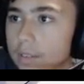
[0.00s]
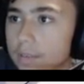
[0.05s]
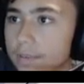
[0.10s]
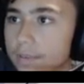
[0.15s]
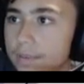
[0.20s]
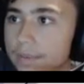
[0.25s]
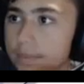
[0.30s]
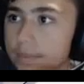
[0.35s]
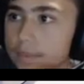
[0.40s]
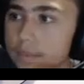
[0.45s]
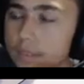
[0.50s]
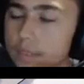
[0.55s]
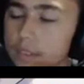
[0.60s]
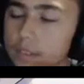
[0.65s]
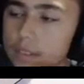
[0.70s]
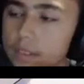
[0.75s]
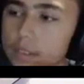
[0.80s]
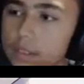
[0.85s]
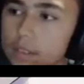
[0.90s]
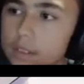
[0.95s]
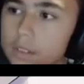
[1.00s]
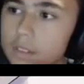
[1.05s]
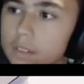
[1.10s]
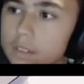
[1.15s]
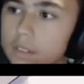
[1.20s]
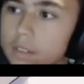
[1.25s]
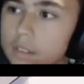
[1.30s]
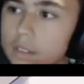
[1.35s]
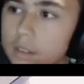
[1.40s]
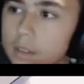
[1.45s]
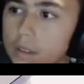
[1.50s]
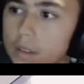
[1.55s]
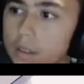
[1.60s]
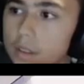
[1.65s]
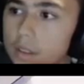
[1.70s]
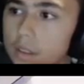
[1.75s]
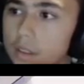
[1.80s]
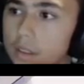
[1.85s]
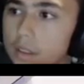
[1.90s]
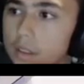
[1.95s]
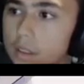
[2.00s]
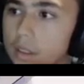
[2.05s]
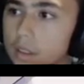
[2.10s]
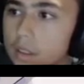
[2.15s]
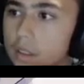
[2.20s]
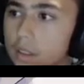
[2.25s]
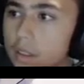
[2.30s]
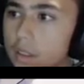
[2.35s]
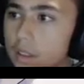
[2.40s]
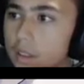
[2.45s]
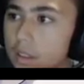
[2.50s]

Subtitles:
(silence)